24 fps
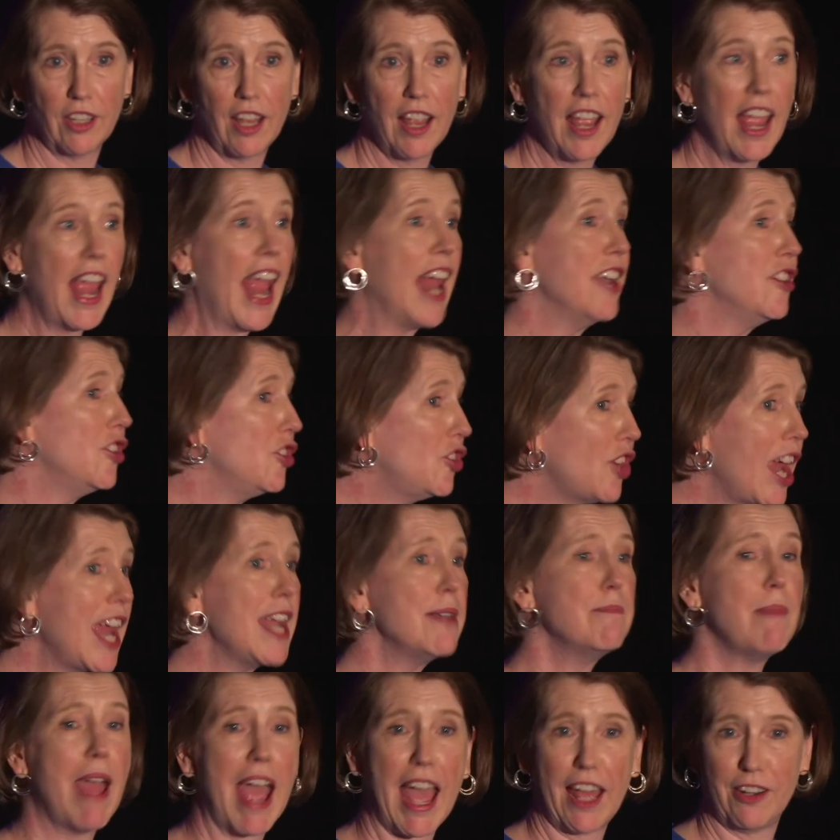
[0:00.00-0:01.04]
is. And
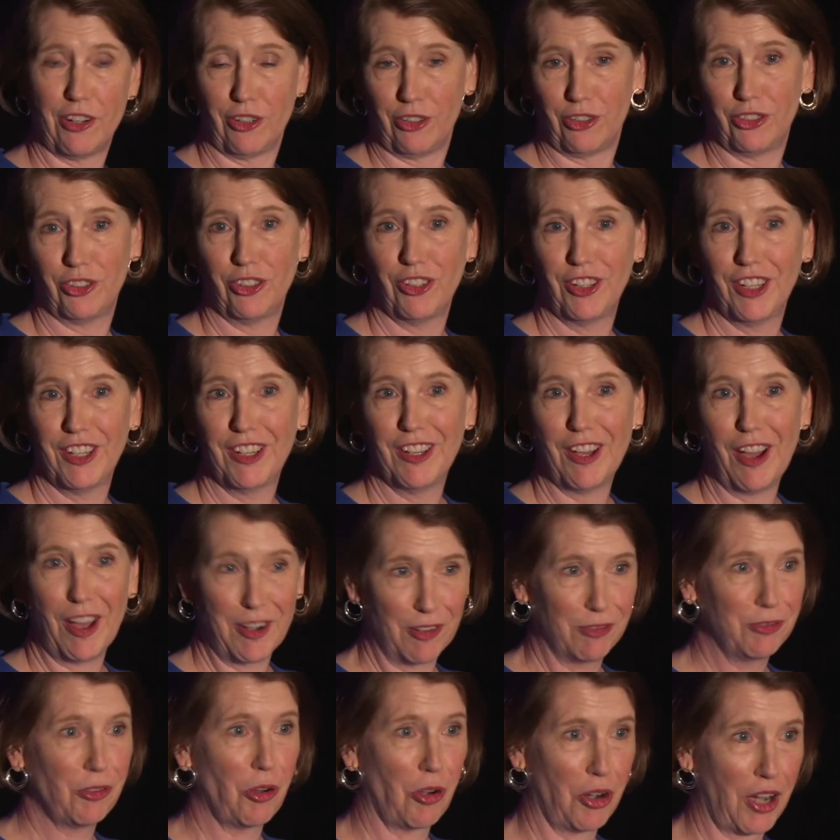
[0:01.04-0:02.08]
shade matters
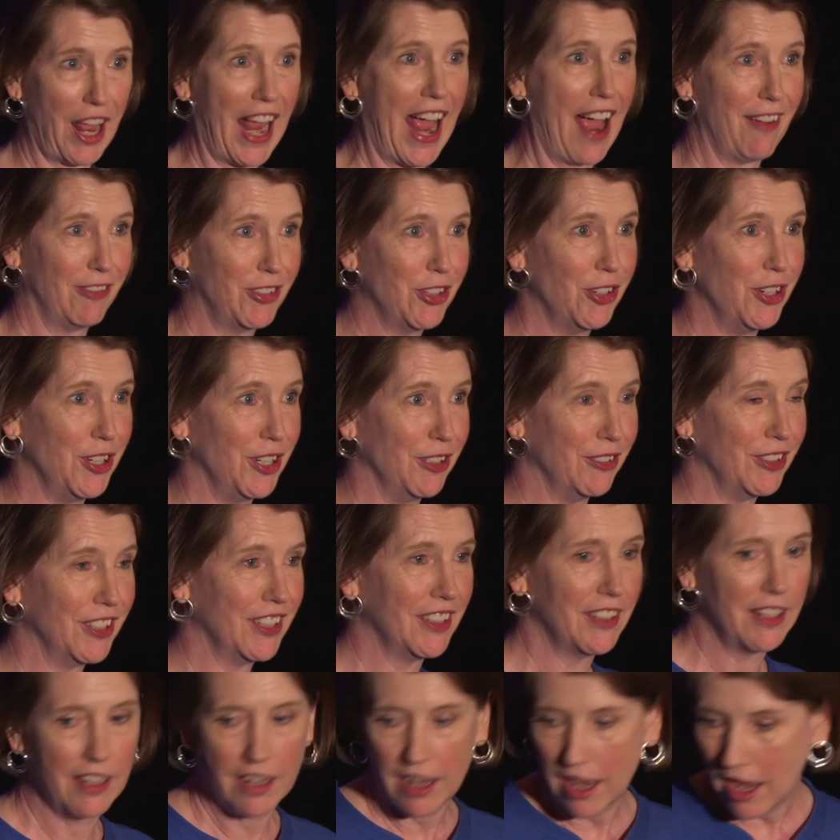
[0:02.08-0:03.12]
on a Florida
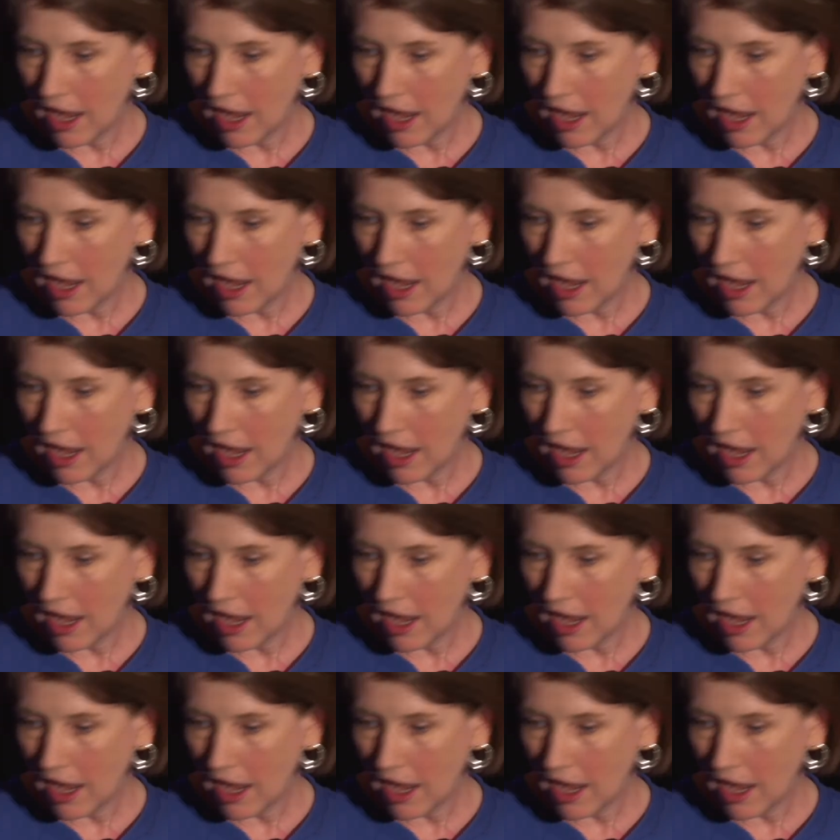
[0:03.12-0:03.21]
afternoon.